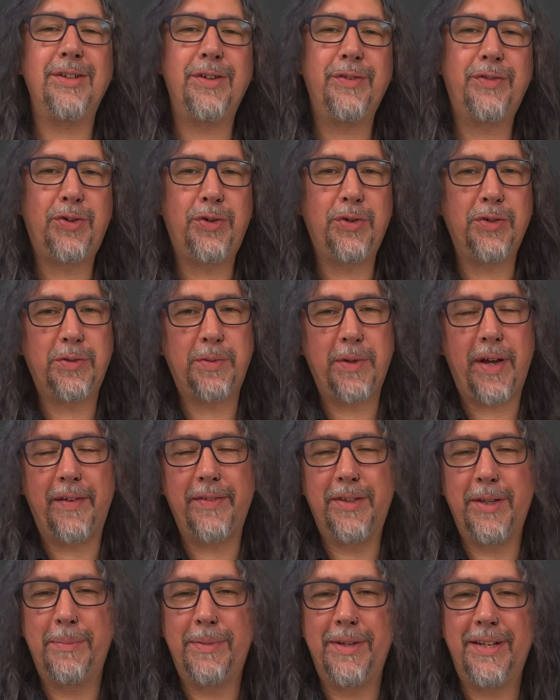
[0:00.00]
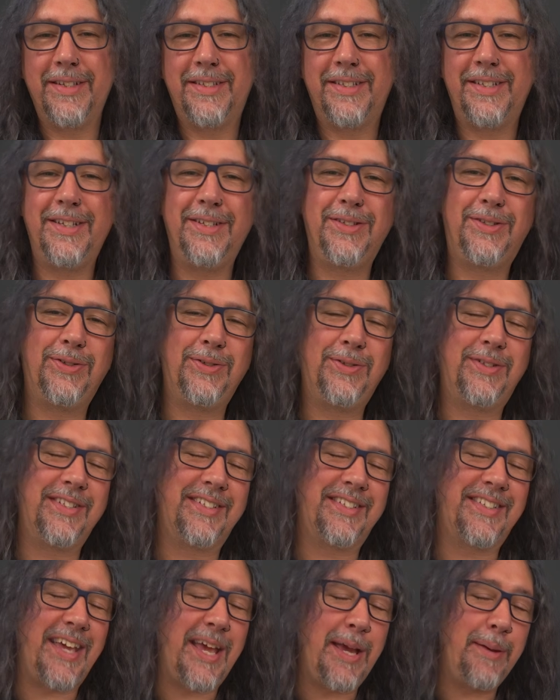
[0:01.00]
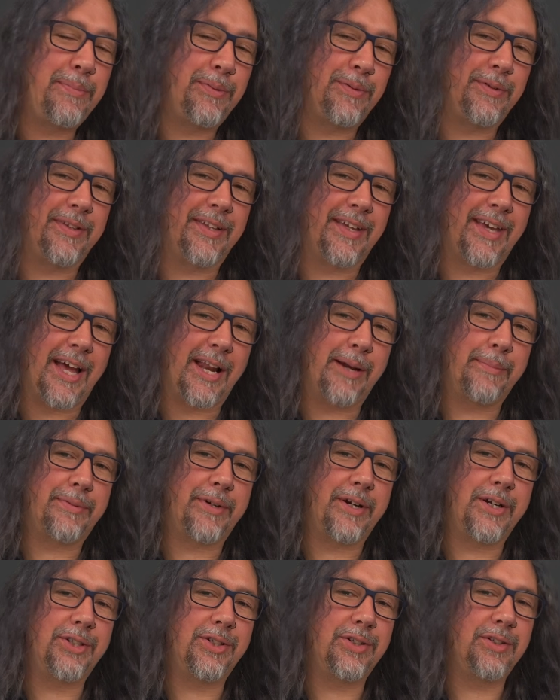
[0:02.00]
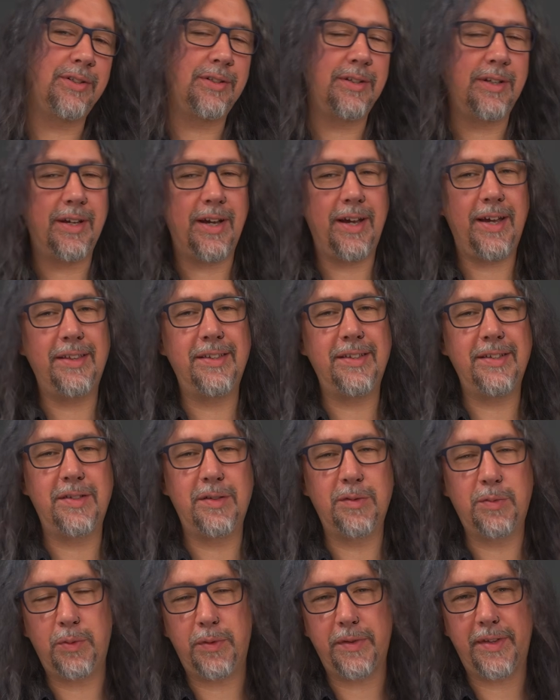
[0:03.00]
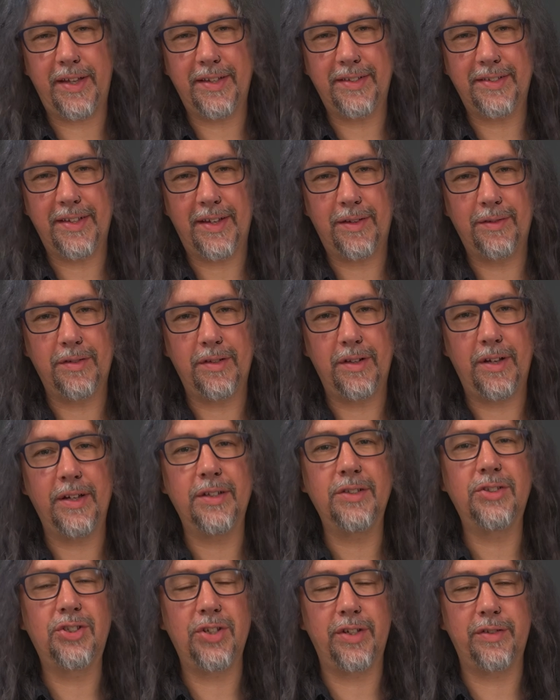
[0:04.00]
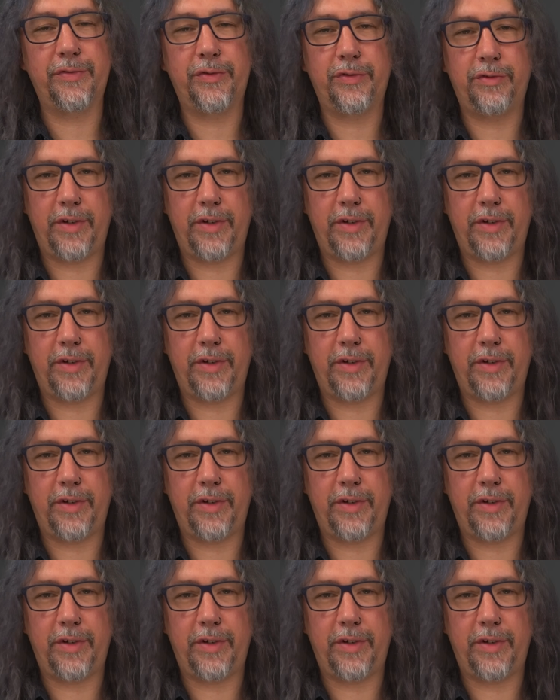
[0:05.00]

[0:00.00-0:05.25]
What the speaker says: of course we have the ability to disable the calibration, and this is what that sounds like just for